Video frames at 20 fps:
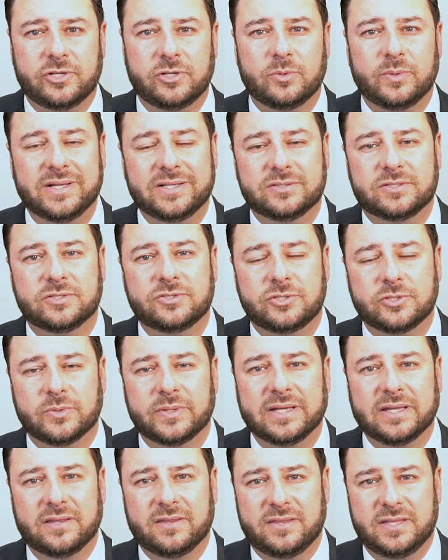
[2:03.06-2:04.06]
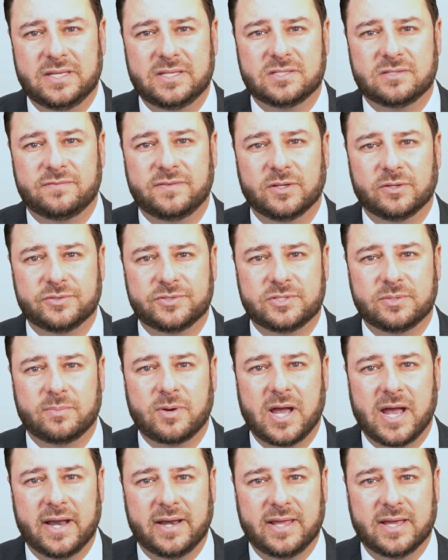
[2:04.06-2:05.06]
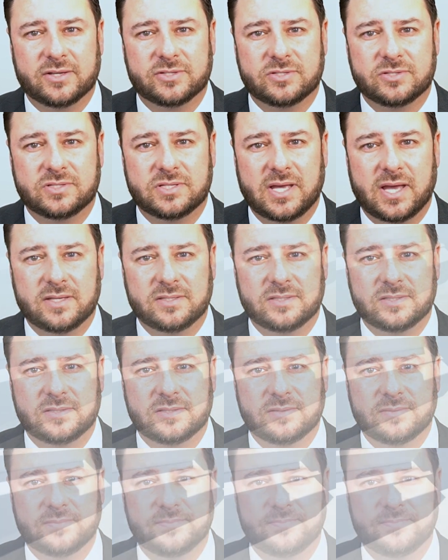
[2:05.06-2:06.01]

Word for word: you into doing these field sobriety exercises.